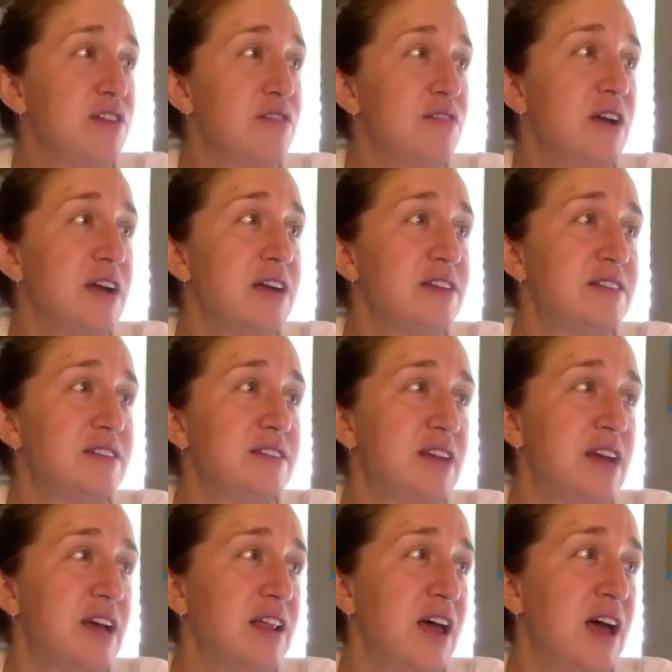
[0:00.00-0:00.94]
you guys
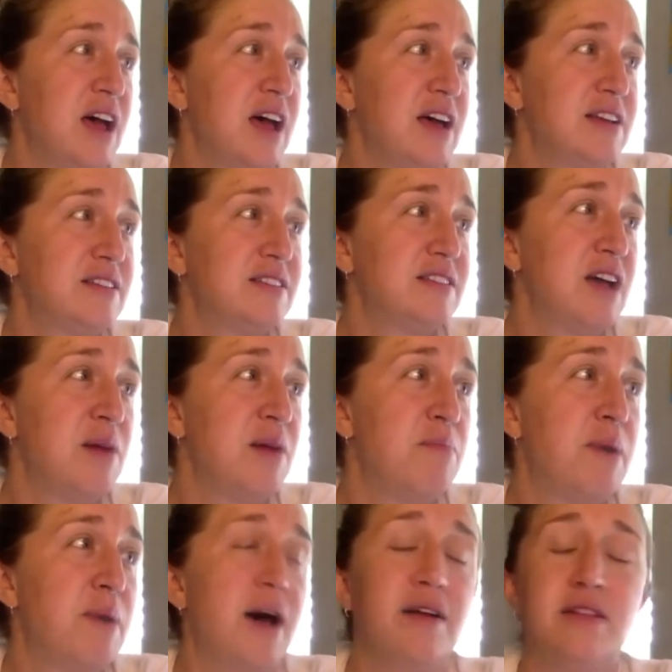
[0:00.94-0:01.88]
tell us
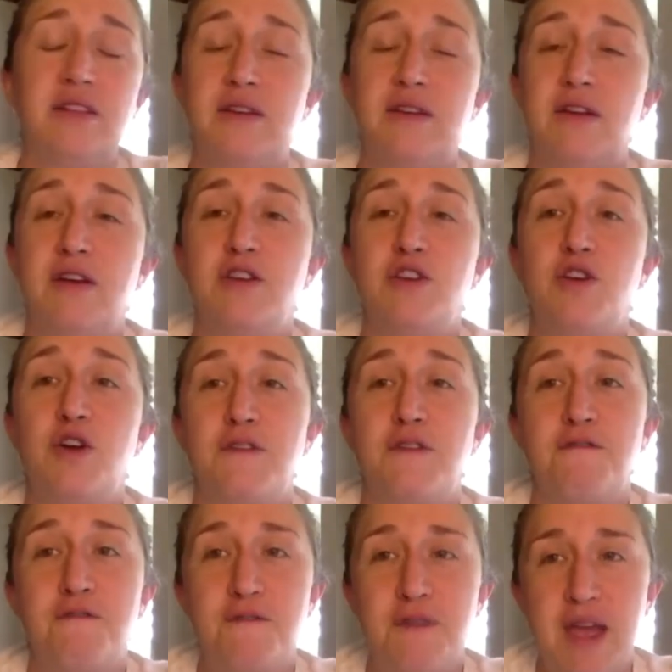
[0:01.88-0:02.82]
about the
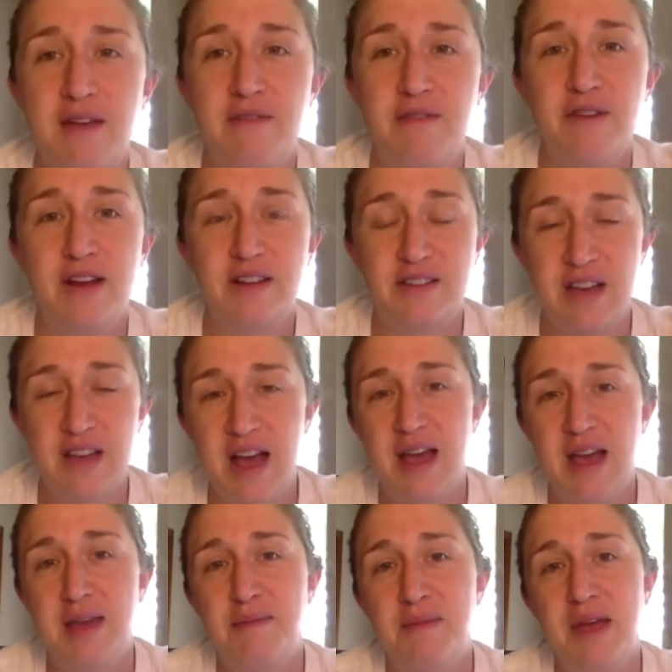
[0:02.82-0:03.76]
your favorite
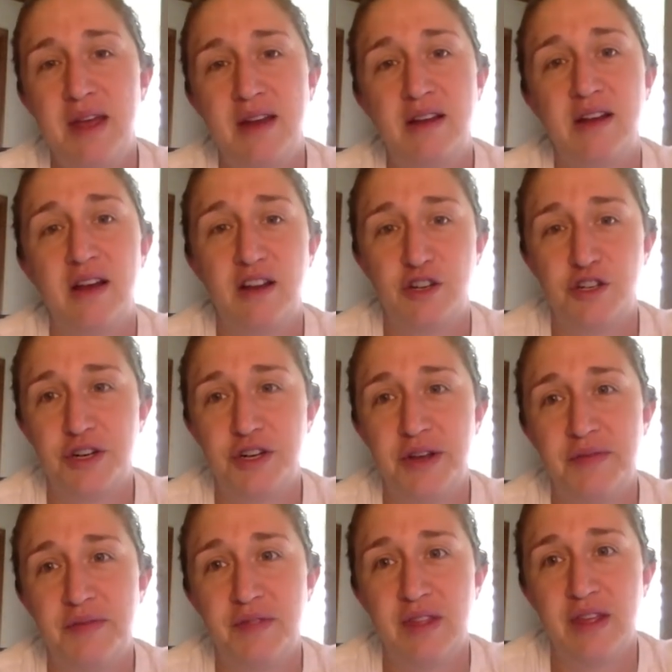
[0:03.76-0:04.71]
time in
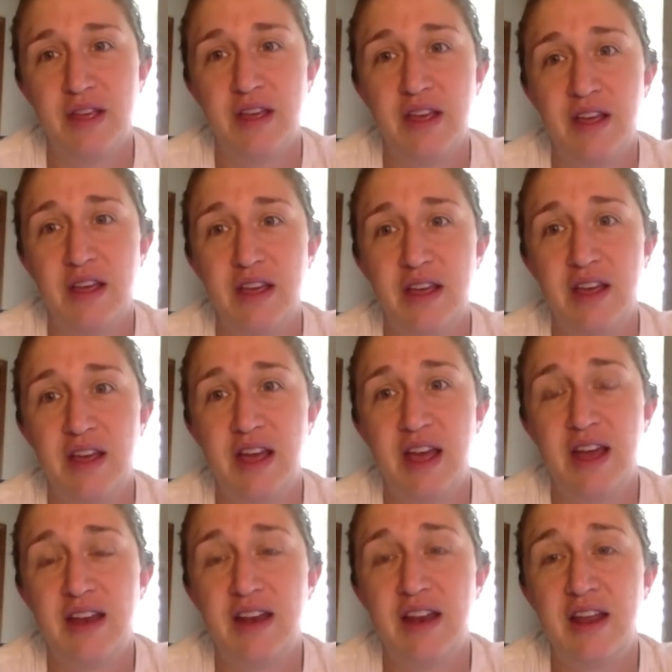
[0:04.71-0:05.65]
country?
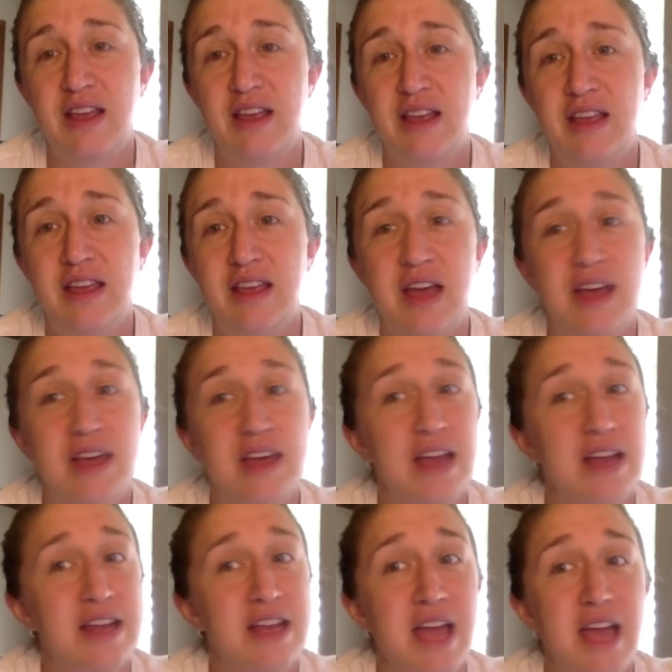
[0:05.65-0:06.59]
And mm
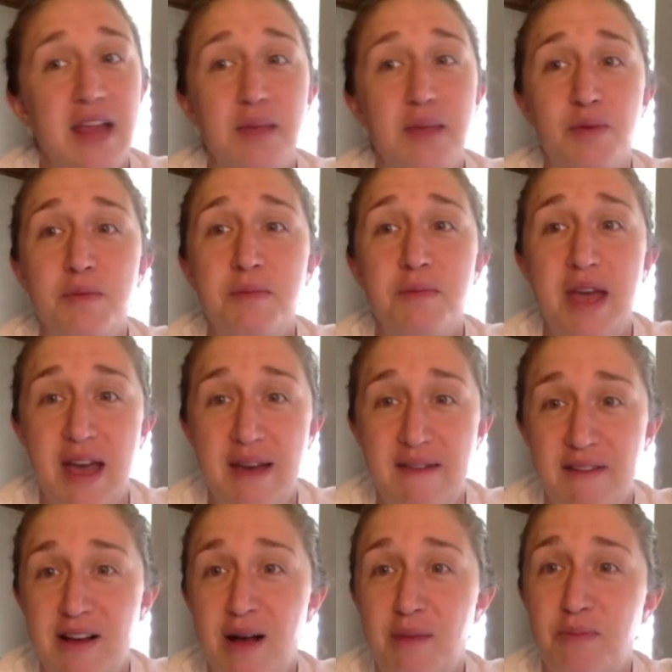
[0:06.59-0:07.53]
again, Caleb, you may
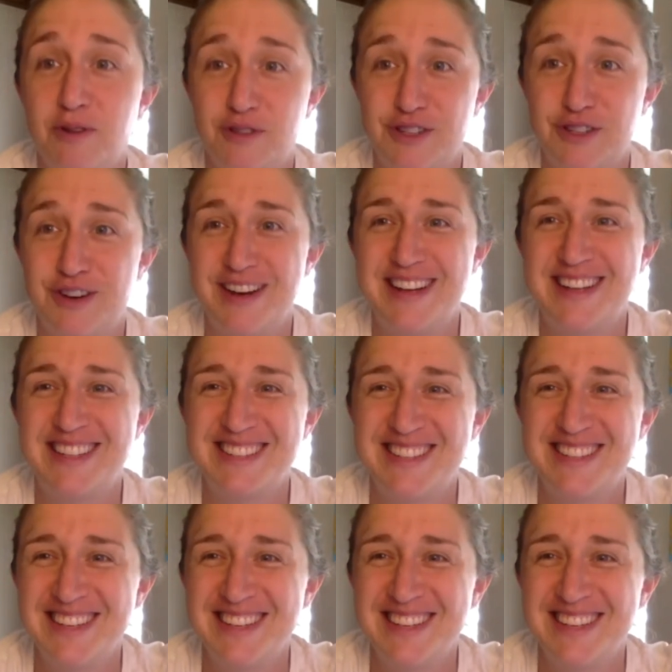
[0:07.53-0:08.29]
have a couple stories